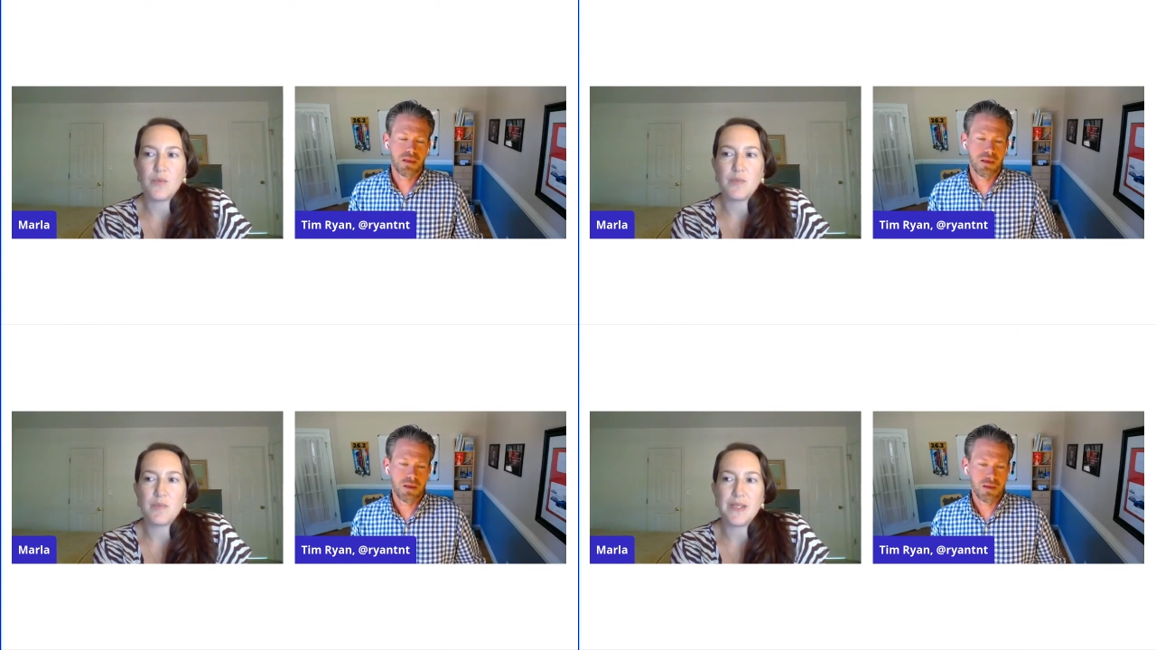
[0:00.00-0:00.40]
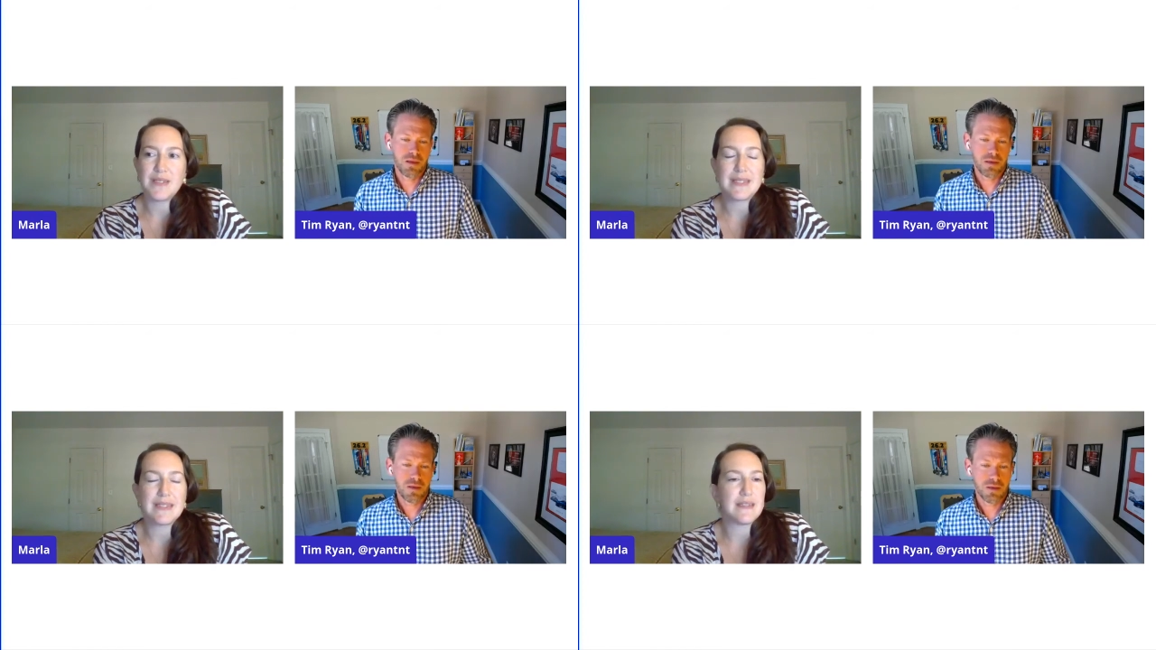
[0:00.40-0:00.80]
Speaker 1: would be
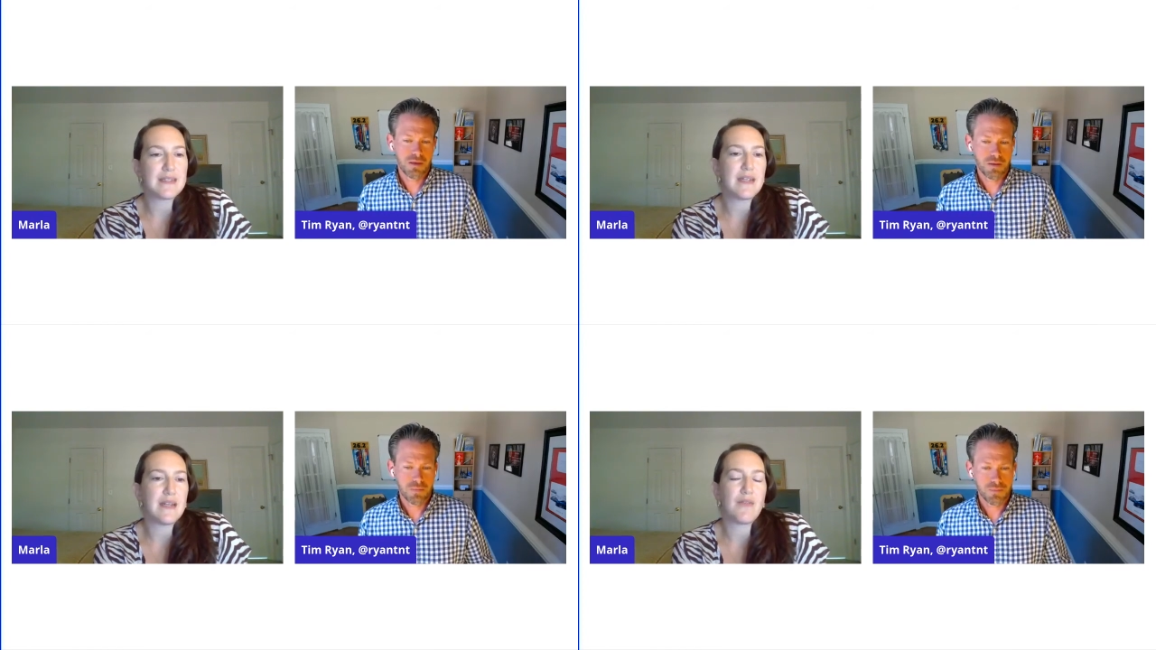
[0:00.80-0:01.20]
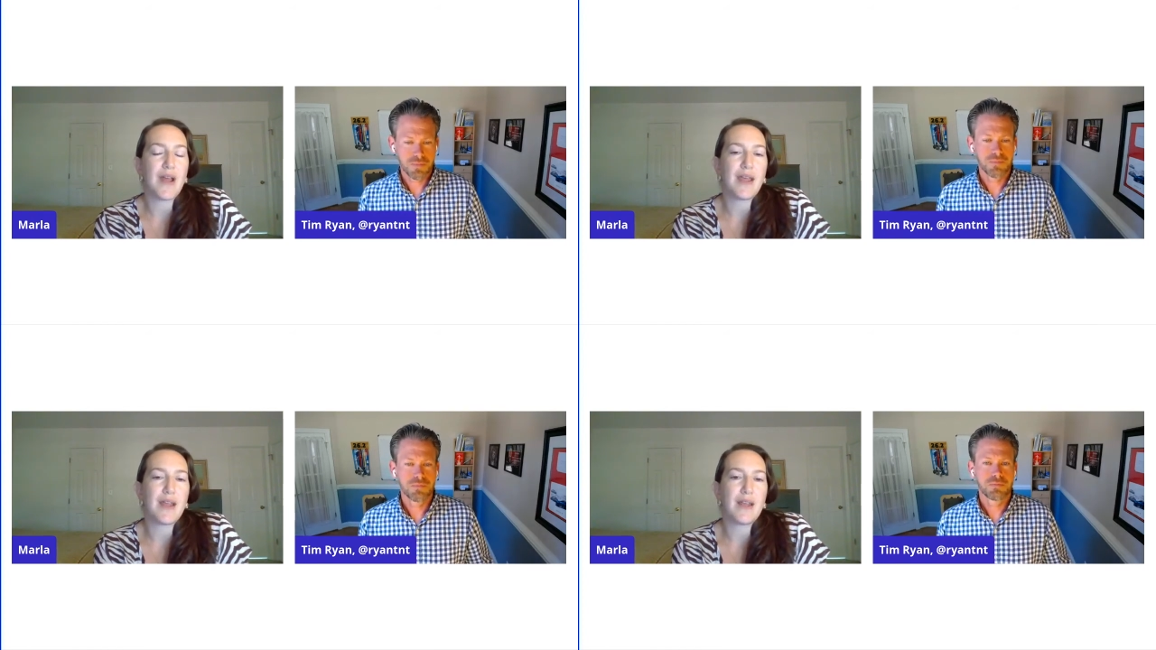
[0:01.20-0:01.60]
silly to not
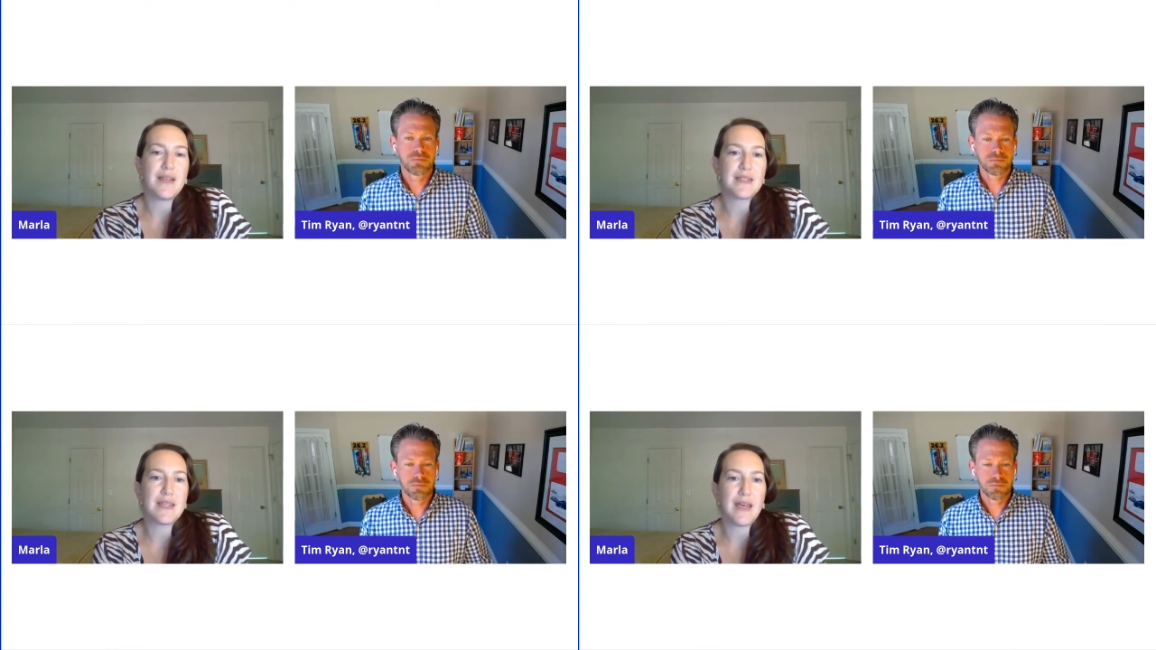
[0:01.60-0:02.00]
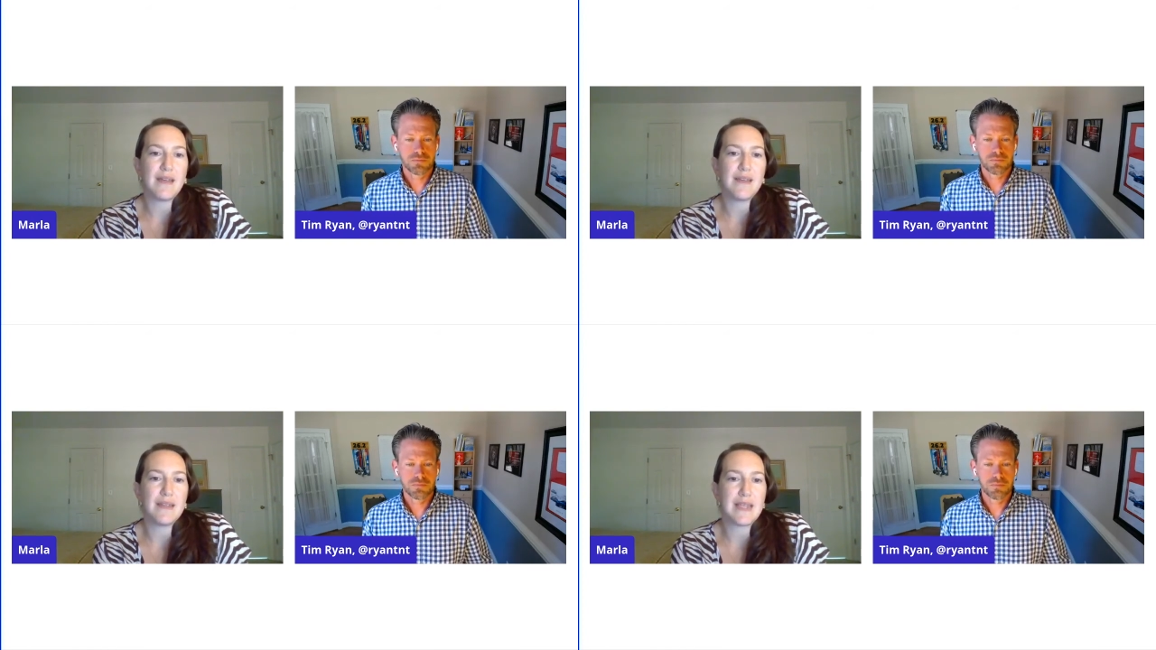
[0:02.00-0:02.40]
recognize
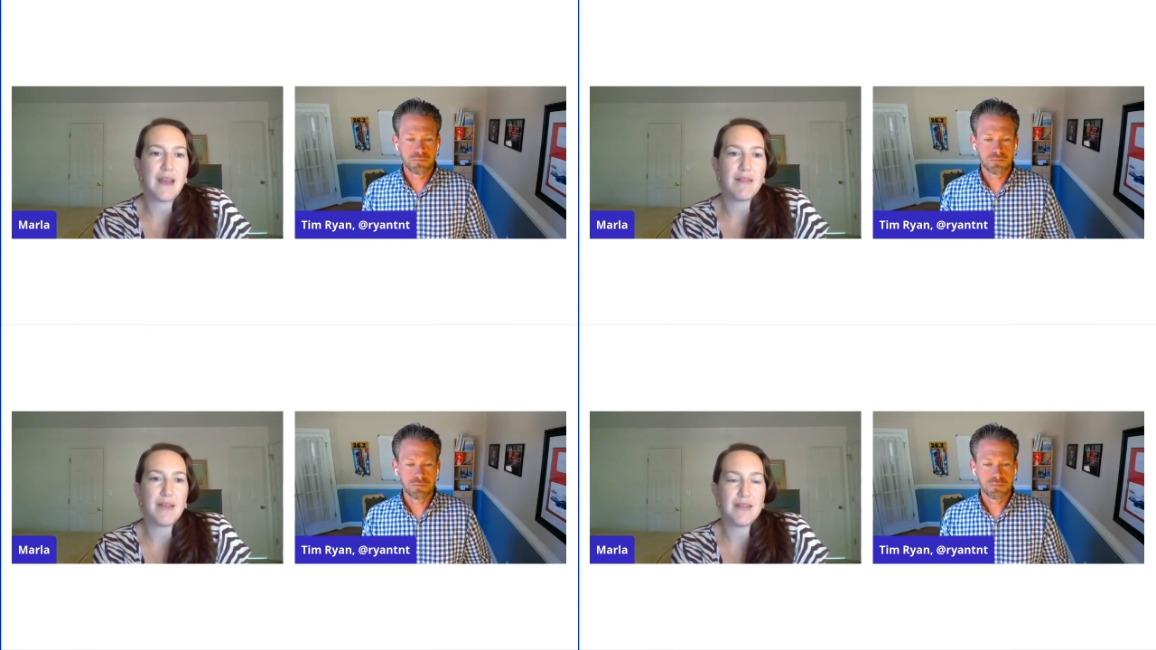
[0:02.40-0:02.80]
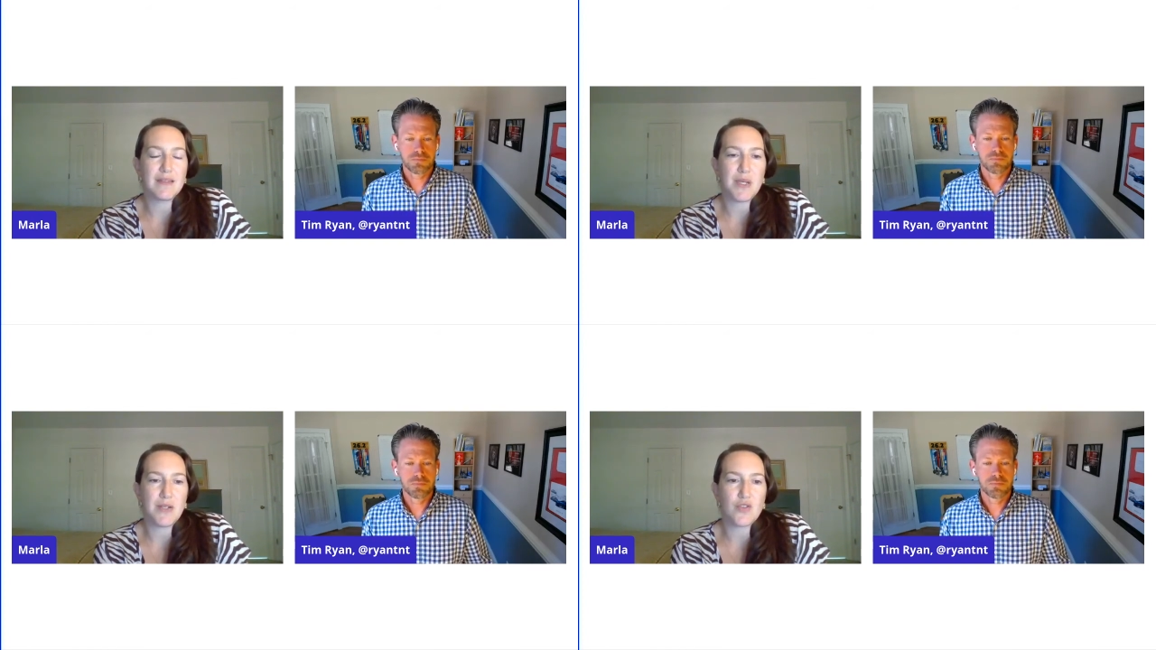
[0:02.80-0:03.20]
that this area
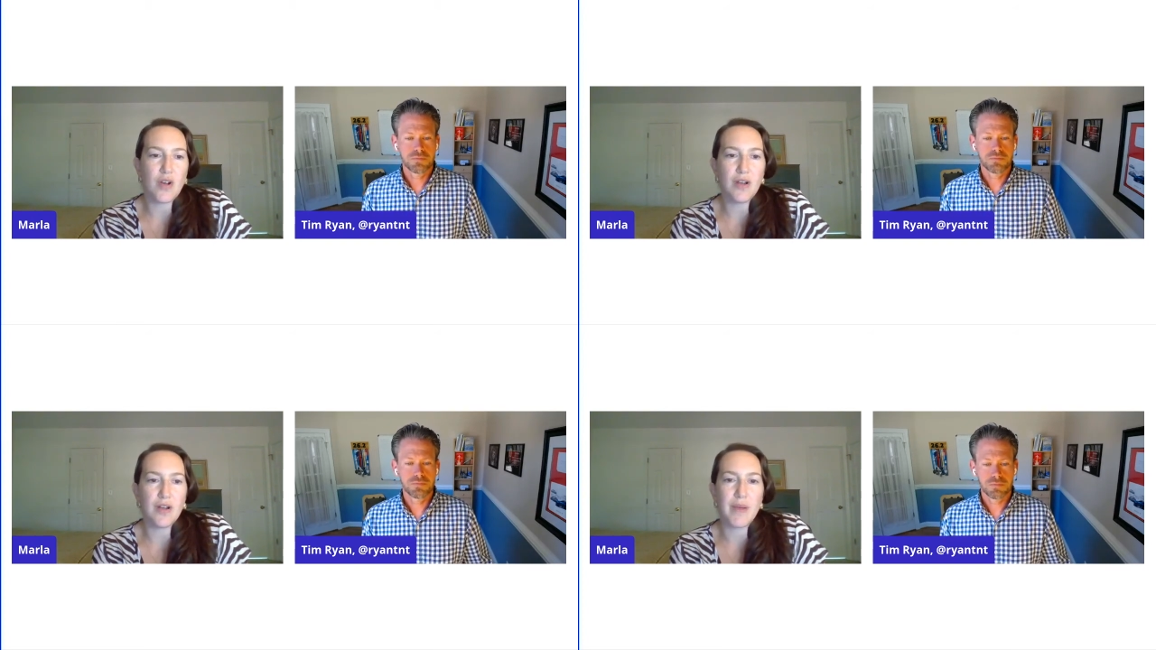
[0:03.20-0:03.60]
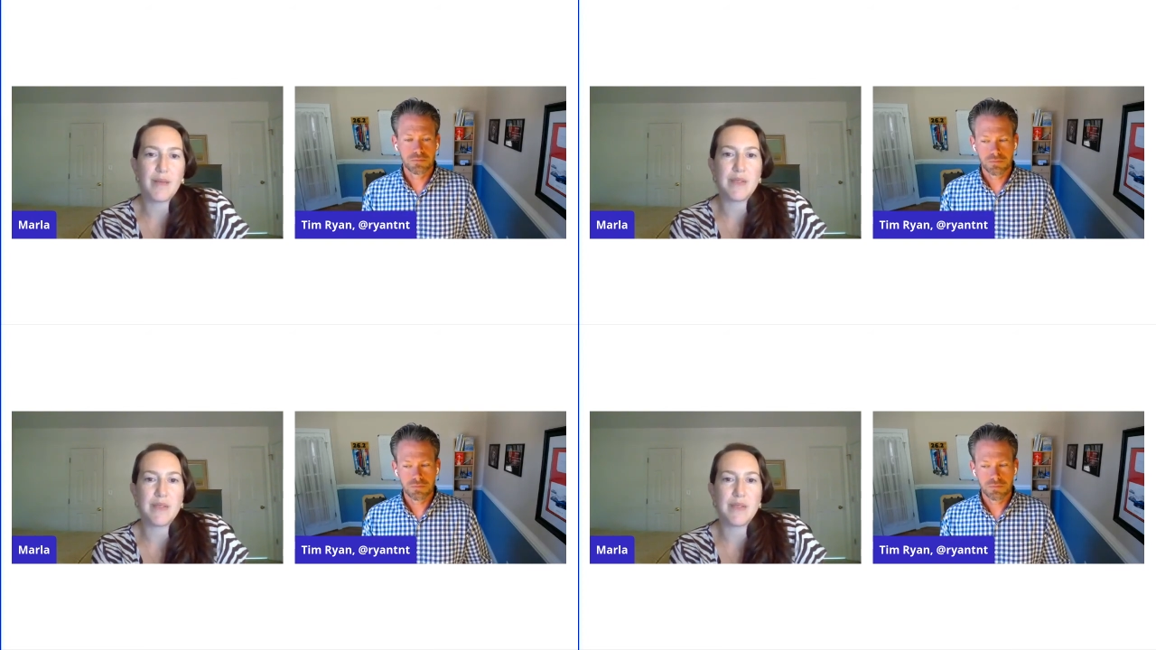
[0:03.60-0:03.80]
is made stronger by